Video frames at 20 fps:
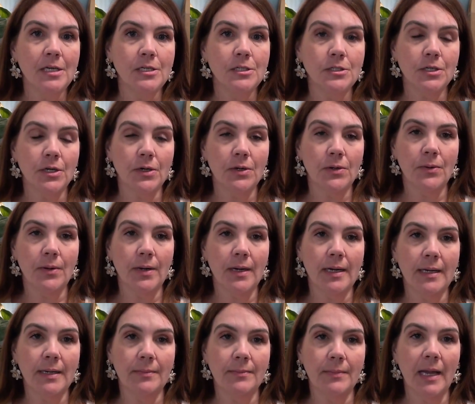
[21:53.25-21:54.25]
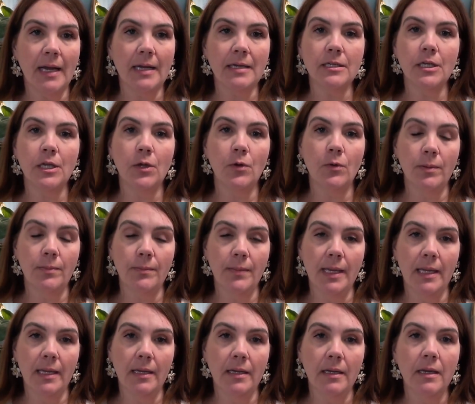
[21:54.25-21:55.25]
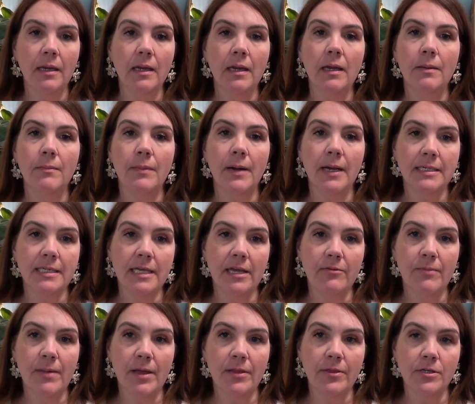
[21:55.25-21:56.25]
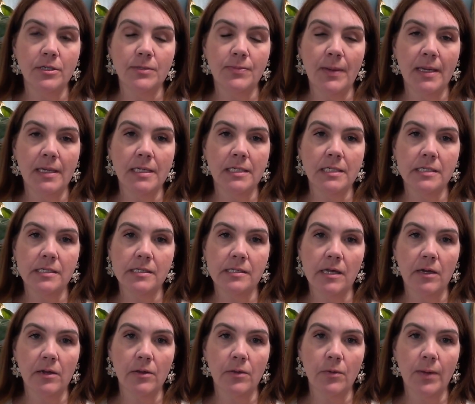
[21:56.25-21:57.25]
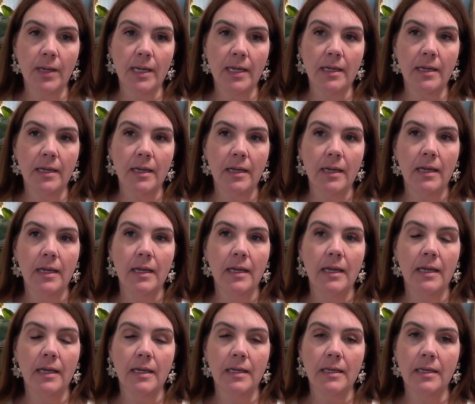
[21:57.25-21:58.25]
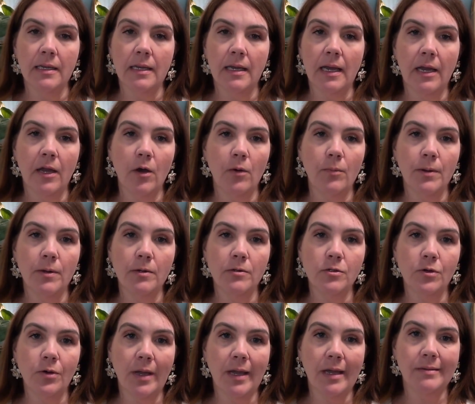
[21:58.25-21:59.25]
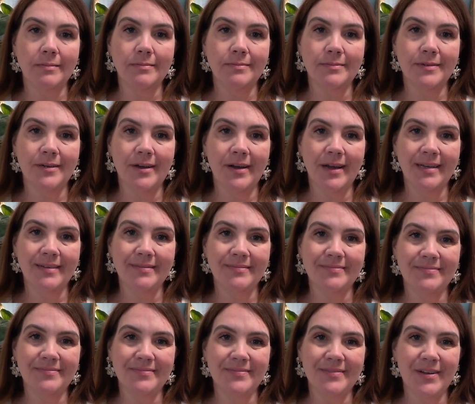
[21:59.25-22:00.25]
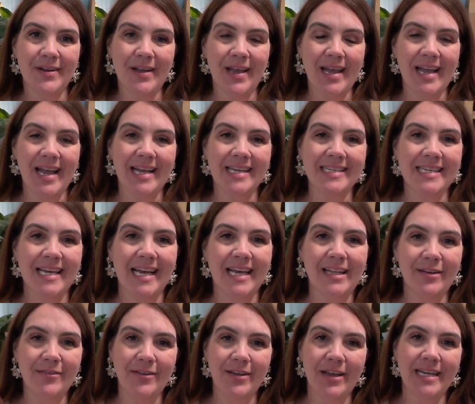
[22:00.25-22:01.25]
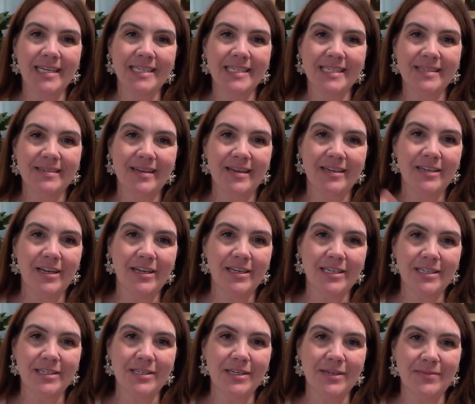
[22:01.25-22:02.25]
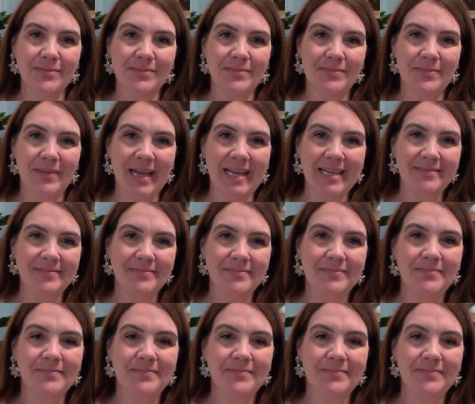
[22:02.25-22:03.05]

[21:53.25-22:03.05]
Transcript: So, yeah, You and Me by Dave Matthews Band is the song of the week, and I hope you enjoy it. All right. Okay, guys. I love you guys. I'll talk to you soon. Bye.